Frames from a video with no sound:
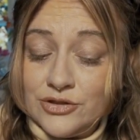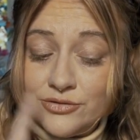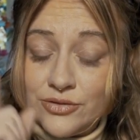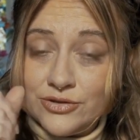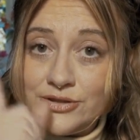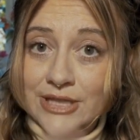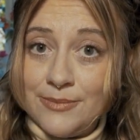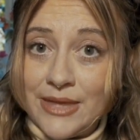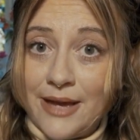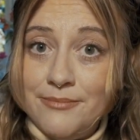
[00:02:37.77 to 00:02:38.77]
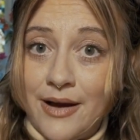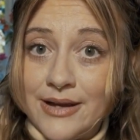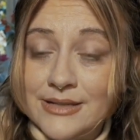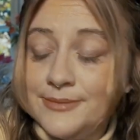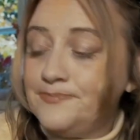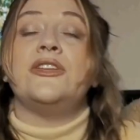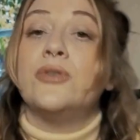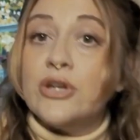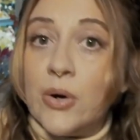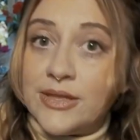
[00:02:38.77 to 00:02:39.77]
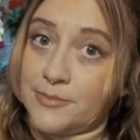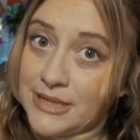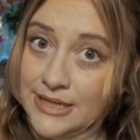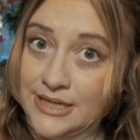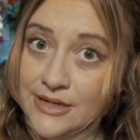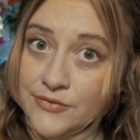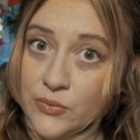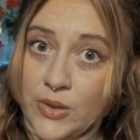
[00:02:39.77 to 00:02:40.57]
So just keep that in mind. But you can go at the beginning of the